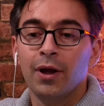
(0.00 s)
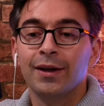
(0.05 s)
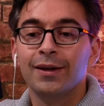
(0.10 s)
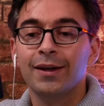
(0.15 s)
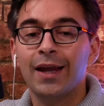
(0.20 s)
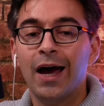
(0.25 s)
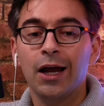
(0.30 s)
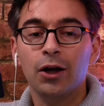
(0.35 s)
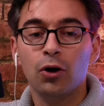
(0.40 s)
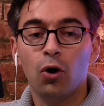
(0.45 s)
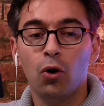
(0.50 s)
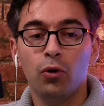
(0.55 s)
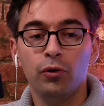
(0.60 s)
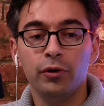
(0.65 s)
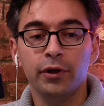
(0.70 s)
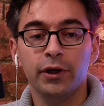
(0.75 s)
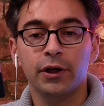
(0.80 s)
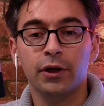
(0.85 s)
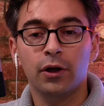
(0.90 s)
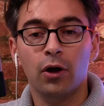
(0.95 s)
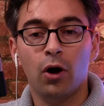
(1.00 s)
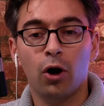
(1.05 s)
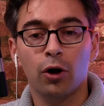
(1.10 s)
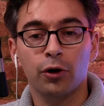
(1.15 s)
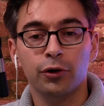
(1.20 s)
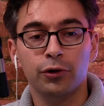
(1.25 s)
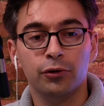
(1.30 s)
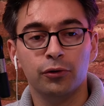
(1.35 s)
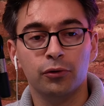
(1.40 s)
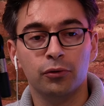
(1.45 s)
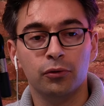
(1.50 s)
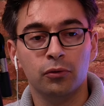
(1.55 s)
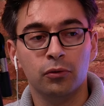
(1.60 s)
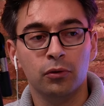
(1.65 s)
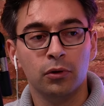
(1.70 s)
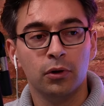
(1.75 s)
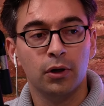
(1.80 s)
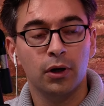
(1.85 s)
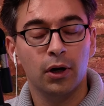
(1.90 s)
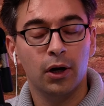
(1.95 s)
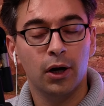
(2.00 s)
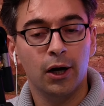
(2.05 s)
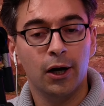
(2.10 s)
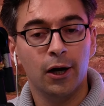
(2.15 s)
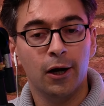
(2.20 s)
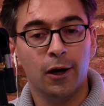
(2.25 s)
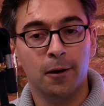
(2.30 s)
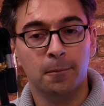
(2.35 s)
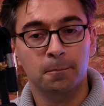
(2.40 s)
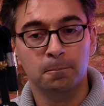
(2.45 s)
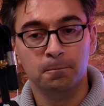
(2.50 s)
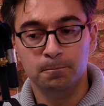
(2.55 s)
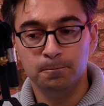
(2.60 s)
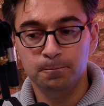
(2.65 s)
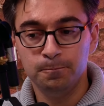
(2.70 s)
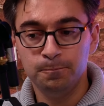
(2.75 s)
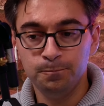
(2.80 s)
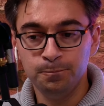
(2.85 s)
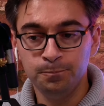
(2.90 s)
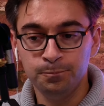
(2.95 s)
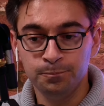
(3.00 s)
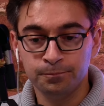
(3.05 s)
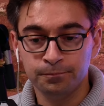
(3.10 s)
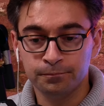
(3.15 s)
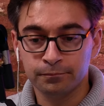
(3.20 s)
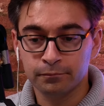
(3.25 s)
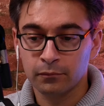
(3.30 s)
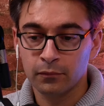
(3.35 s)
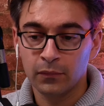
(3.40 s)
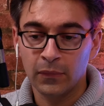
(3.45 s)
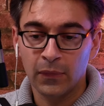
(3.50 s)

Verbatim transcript: not only are you, um, uh,